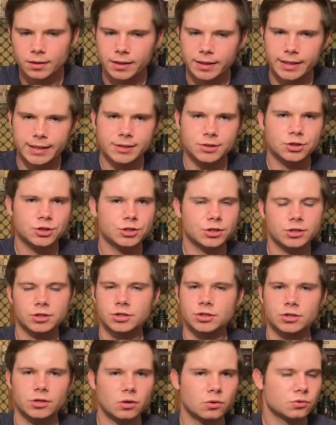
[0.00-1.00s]
It's
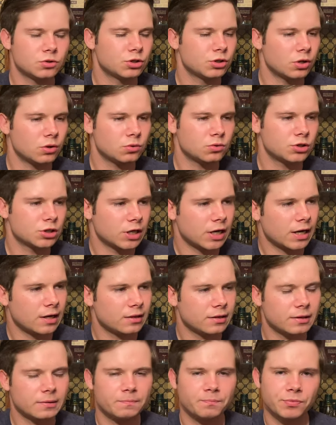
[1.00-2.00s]
just so
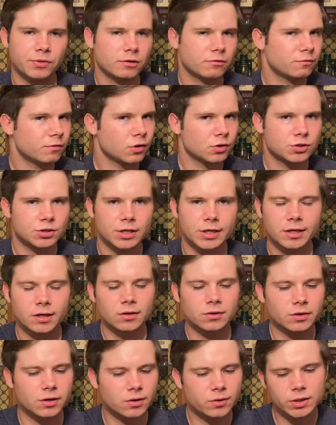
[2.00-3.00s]
solid. First thing I'll
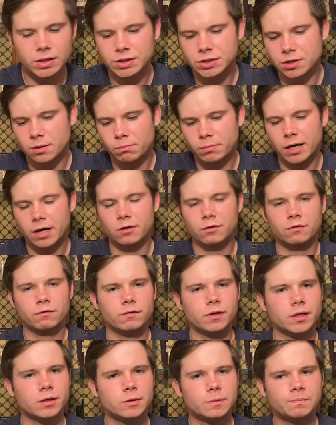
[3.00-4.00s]
note is the
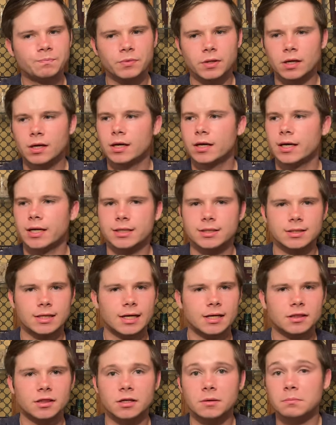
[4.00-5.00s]
mouthfeel. It's
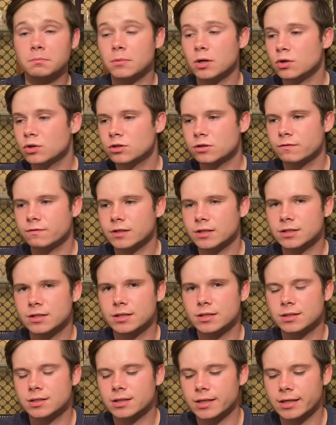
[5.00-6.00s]
not the most
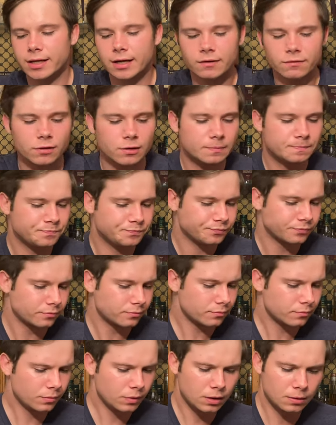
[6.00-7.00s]
viscous thing ever,
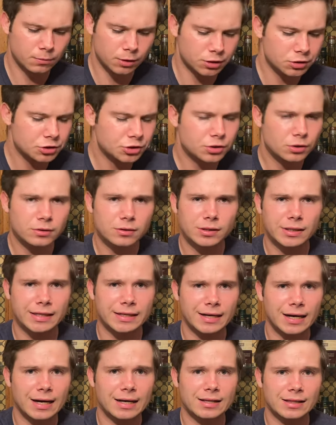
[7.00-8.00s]
but it's certainly
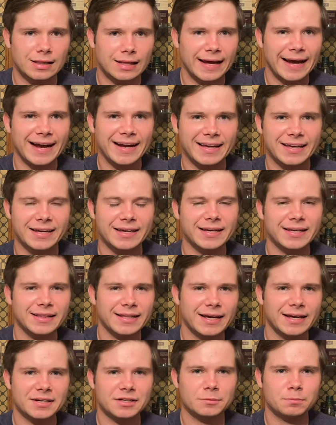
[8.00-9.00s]
not lacking in
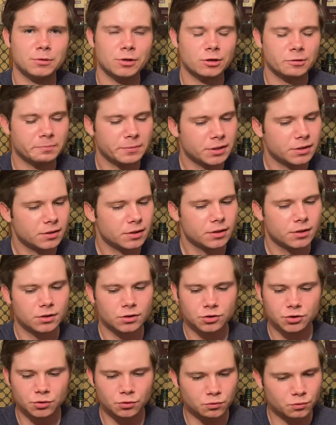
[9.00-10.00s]
that department.
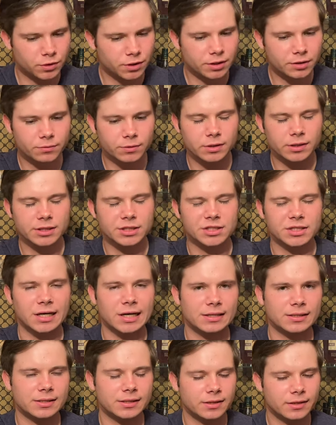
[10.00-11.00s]
So really
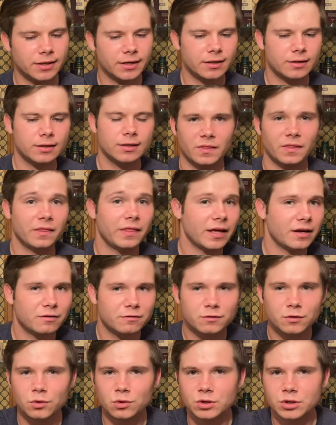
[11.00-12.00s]
solid there. Then
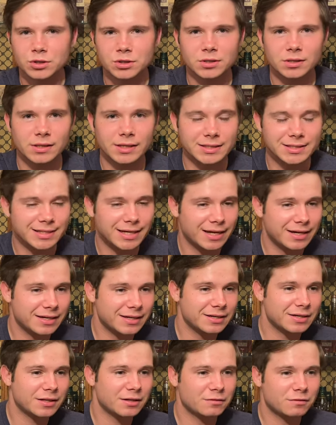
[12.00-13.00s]
of course, let's get
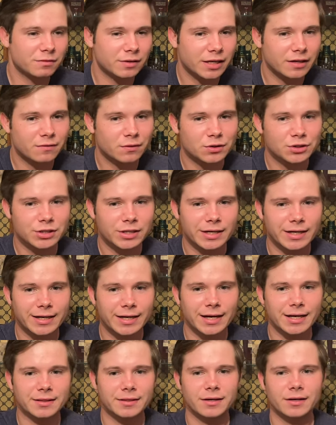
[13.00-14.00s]
into the flavors that I
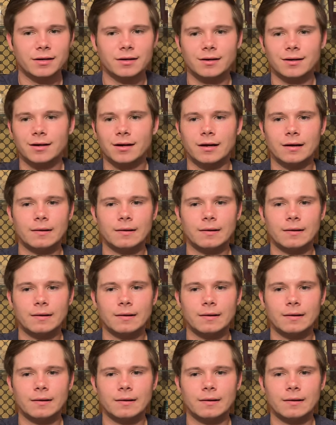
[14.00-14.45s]
got there.